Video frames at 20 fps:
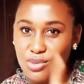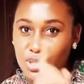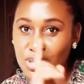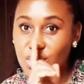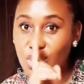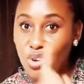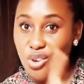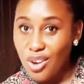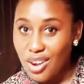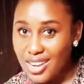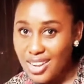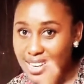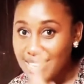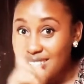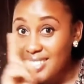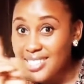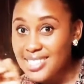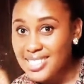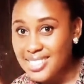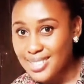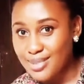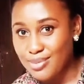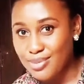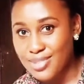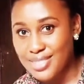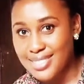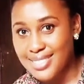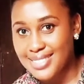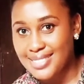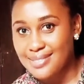with coily
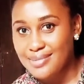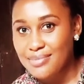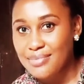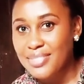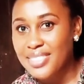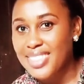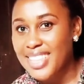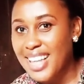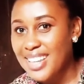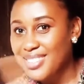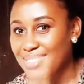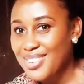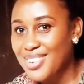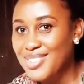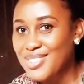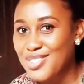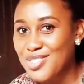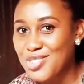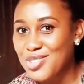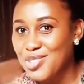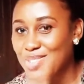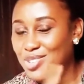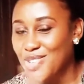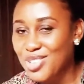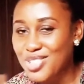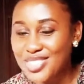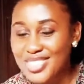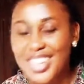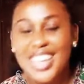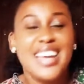tips. That's going to
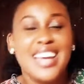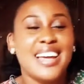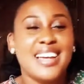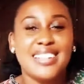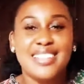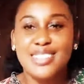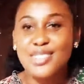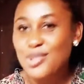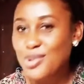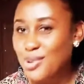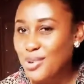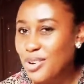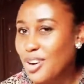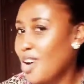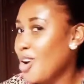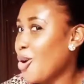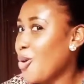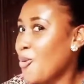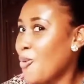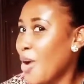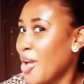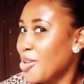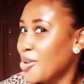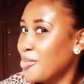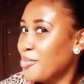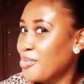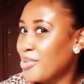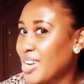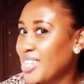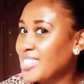short. Look, when you
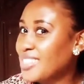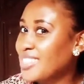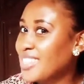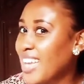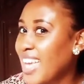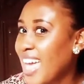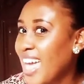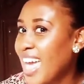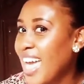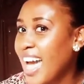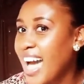braid the hair